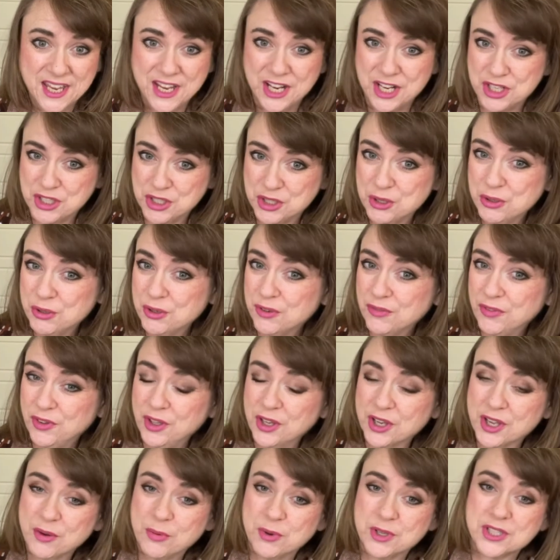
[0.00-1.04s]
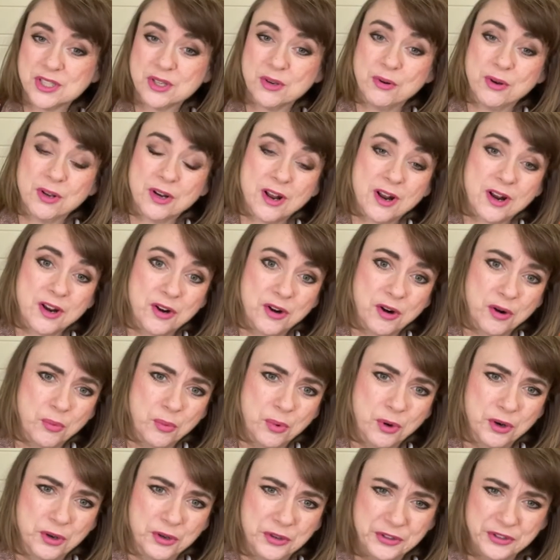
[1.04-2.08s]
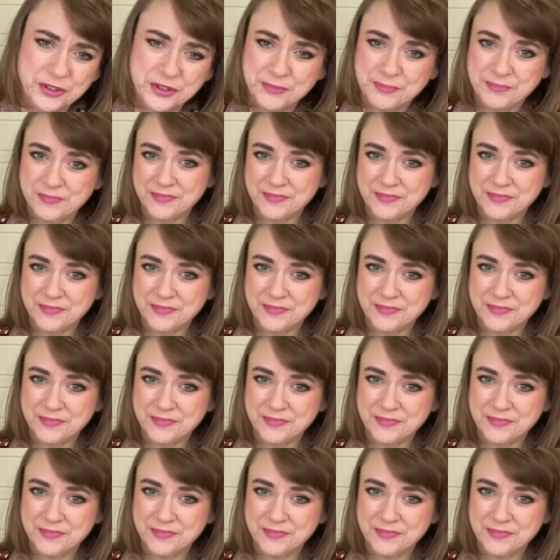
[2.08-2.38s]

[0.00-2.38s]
an intuitive look at what's going on in our world.